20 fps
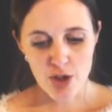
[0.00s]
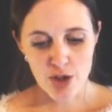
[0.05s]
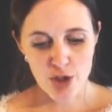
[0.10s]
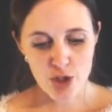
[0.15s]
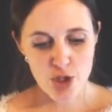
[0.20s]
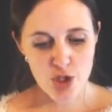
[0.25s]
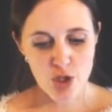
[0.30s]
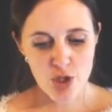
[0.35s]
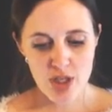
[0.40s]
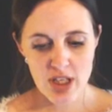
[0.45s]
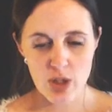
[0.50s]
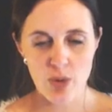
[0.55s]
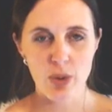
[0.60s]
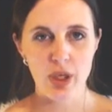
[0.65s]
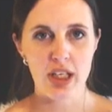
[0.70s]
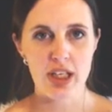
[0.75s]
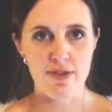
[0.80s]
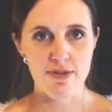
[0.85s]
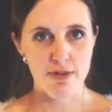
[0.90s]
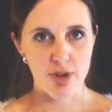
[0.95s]
The two that we're
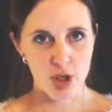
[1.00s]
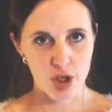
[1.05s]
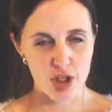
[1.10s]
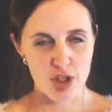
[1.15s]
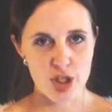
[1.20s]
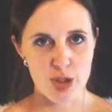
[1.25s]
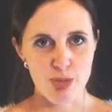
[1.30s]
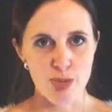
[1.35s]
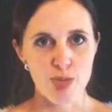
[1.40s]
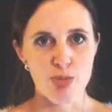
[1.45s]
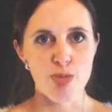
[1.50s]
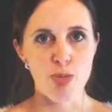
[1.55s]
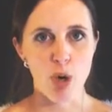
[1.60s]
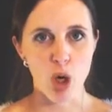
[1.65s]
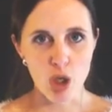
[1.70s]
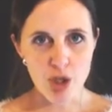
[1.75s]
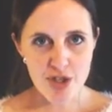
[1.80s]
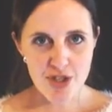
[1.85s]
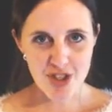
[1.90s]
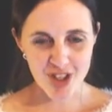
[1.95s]
going to focus
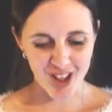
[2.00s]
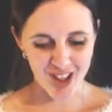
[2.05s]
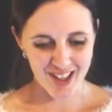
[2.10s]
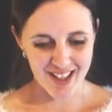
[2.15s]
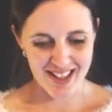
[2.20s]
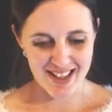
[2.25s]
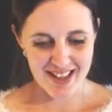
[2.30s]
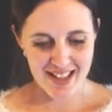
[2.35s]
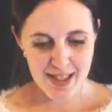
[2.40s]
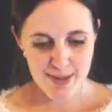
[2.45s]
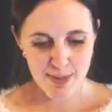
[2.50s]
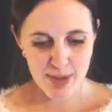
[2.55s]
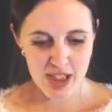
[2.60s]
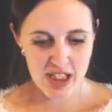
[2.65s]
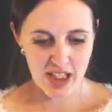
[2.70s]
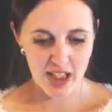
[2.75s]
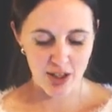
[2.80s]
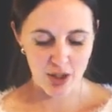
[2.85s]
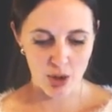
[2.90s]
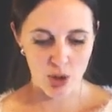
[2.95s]
most on in this
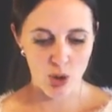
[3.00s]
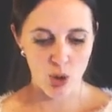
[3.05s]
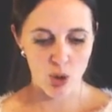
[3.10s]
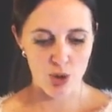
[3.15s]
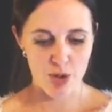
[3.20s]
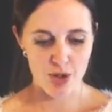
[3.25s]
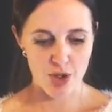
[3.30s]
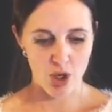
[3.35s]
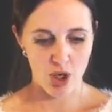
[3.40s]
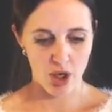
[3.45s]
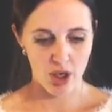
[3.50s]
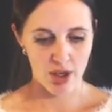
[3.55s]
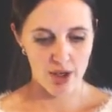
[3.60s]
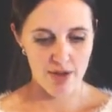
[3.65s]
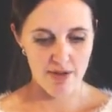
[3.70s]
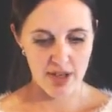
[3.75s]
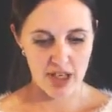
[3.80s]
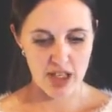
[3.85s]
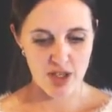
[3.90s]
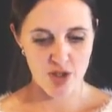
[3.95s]
particular course
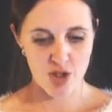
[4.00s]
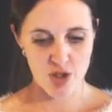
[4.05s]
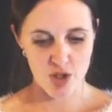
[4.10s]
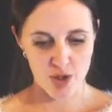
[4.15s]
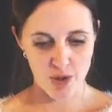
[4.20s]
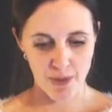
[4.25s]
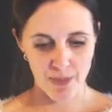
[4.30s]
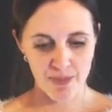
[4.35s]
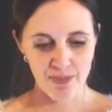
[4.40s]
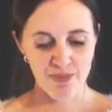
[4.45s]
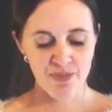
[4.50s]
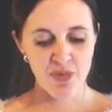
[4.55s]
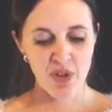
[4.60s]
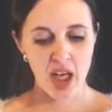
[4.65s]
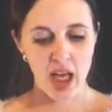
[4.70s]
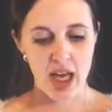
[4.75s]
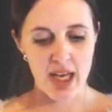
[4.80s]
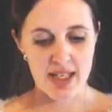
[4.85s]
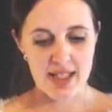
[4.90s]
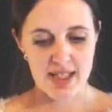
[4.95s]
are these two:
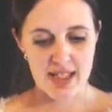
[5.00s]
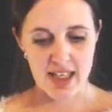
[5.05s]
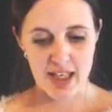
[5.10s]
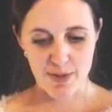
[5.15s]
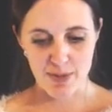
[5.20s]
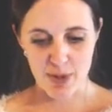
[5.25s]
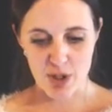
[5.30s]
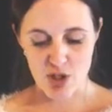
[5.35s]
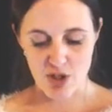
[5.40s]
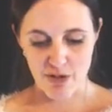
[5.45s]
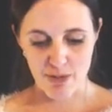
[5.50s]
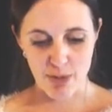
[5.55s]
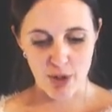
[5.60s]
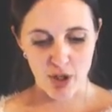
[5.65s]
our statement